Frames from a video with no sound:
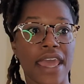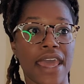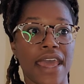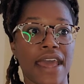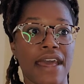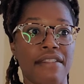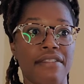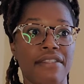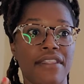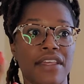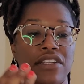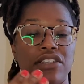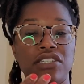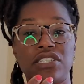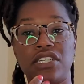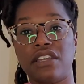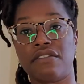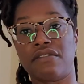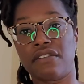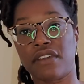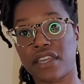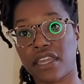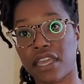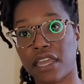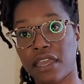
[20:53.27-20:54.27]
And then she
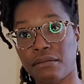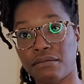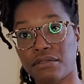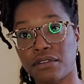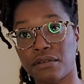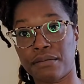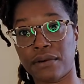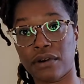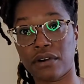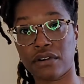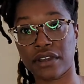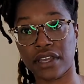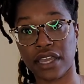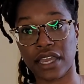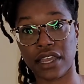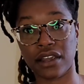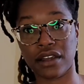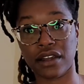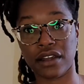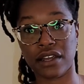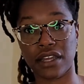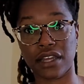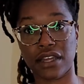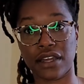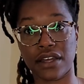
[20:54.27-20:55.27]
even came to
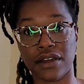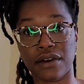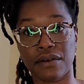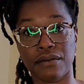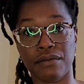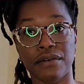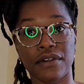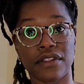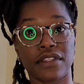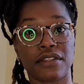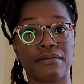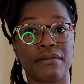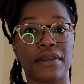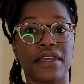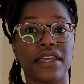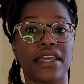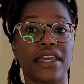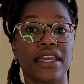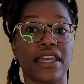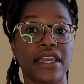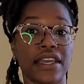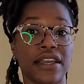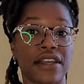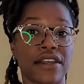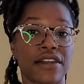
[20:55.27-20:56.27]
Bulgaria with me
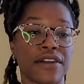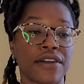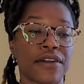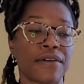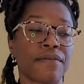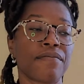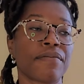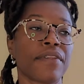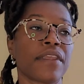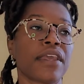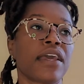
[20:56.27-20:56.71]
here.